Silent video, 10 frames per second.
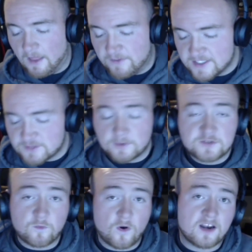This
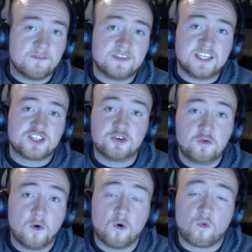was one of the
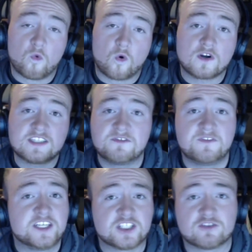2 worst
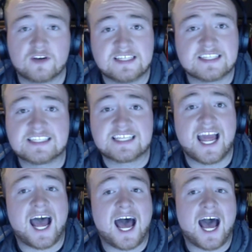feature races
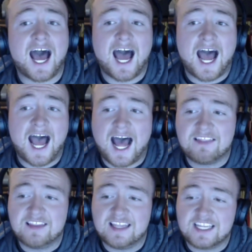
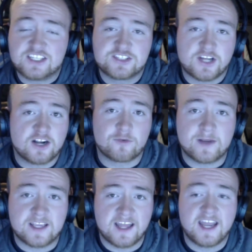on the entire
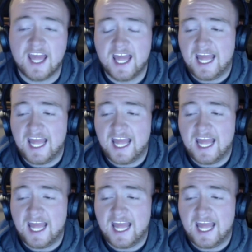weekend.